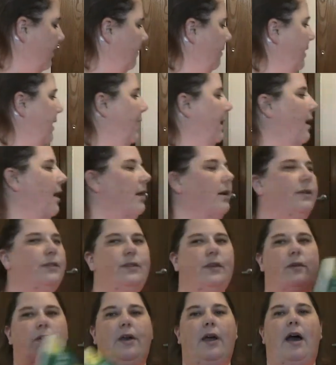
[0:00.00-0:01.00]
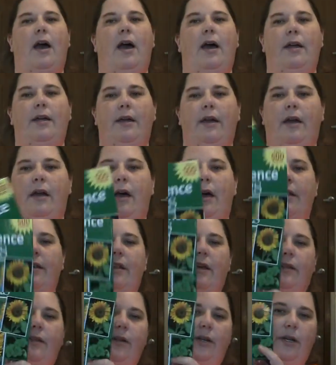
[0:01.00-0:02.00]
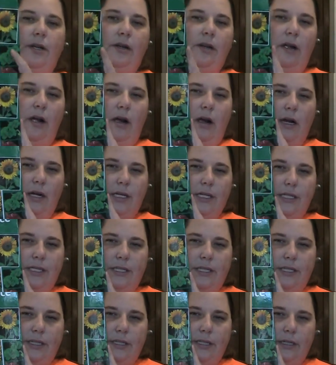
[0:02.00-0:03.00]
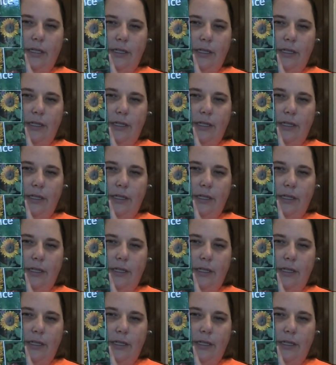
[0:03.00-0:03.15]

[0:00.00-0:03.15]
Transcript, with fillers: I also got another artist